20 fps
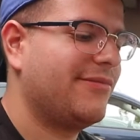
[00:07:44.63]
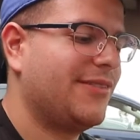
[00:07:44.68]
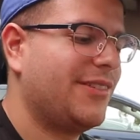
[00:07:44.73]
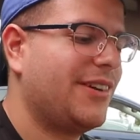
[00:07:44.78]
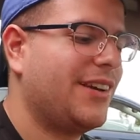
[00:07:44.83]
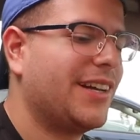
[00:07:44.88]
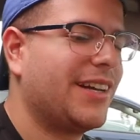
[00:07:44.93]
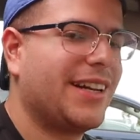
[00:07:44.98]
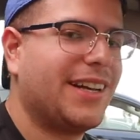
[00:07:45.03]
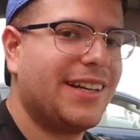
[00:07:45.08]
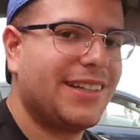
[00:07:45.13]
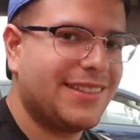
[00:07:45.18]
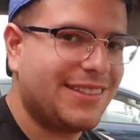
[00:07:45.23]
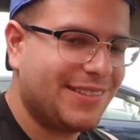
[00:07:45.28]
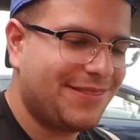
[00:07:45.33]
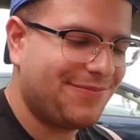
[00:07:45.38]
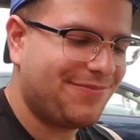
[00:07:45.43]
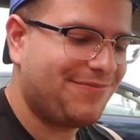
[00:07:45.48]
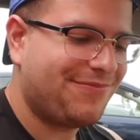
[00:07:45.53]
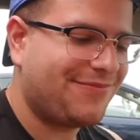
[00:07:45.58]
Alright guys,
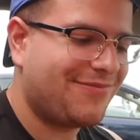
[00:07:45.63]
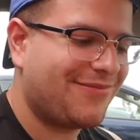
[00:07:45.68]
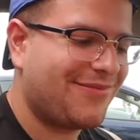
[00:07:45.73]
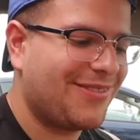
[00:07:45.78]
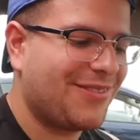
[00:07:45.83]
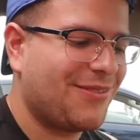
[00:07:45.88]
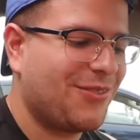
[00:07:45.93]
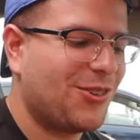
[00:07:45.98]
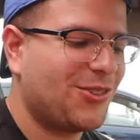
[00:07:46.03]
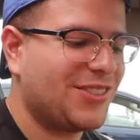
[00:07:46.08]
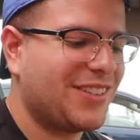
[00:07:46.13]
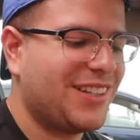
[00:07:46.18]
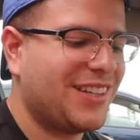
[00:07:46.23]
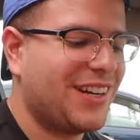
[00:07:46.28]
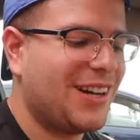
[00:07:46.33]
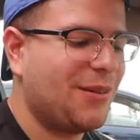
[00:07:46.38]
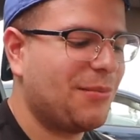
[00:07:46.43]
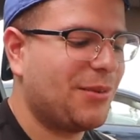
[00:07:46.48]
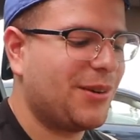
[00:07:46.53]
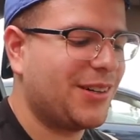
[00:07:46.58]
first
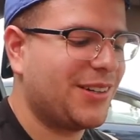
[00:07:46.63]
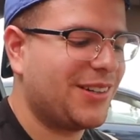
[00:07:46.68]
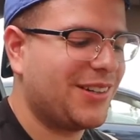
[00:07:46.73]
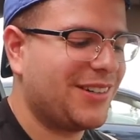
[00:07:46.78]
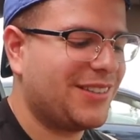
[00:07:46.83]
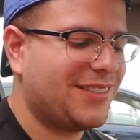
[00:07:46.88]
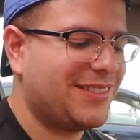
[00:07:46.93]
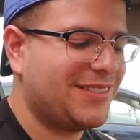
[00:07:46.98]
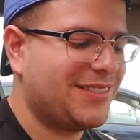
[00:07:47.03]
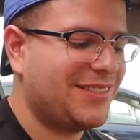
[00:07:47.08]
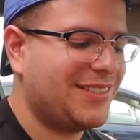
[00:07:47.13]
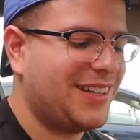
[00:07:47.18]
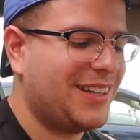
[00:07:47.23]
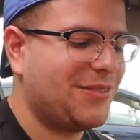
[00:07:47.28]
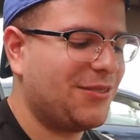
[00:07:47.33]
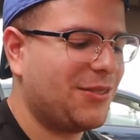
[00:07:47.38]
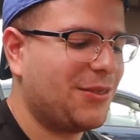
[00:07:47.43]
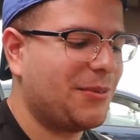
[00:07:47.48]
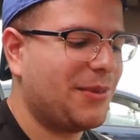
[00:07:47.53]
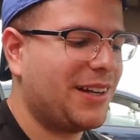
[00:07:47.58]
In-N-Out burger
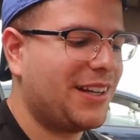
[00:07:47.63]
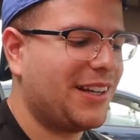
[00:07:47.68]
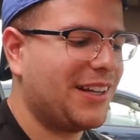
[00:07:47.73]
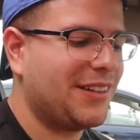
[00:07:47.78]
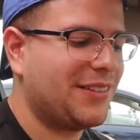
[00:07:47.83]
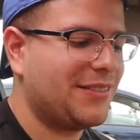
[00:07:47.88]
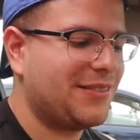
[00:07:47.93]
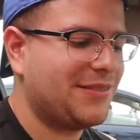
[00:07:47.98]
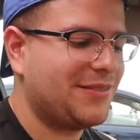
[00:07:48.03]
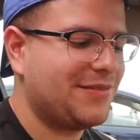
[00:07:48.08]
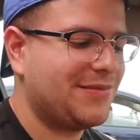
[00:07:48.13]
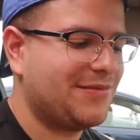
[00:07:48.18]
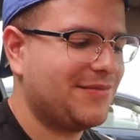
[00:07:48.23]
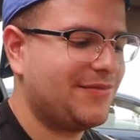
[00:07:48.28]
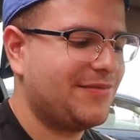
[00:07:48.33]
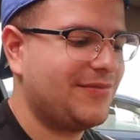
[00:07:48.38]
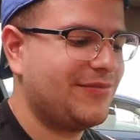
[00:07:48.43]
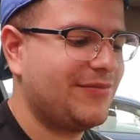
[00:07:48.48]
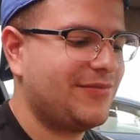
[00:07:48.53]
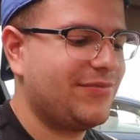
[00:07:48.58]
ever in my life.
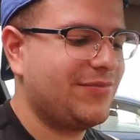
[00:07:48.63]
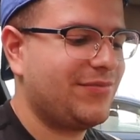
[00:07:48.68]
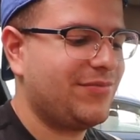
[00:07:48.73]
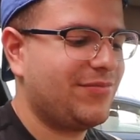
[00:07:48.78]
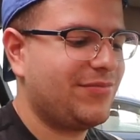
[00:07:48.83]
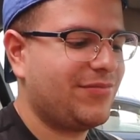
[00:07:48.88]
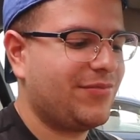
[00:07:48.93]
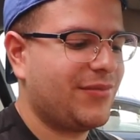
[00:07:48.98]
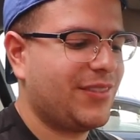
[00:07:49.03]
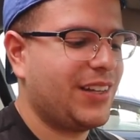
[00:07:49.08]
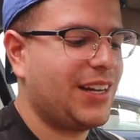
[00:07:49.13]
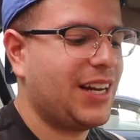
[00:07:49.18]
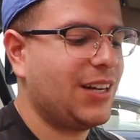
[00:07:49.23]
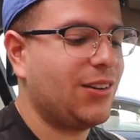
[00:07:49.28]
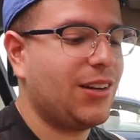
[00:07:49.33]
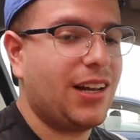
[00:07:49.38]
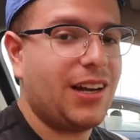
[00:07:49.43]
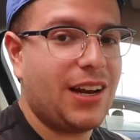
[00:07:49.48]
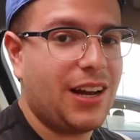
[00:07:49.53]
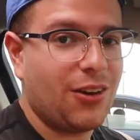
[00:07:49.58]
Animal style. And I don't,
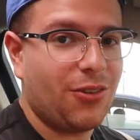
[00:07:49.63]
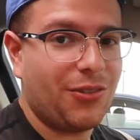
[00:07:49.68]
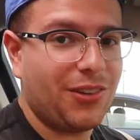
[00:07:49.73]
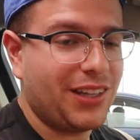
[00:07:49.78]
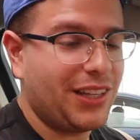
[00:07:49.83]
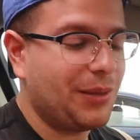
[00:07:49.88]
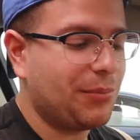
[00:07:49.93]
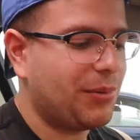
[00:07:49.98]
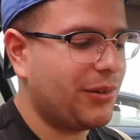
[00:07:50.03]
and I don't really eat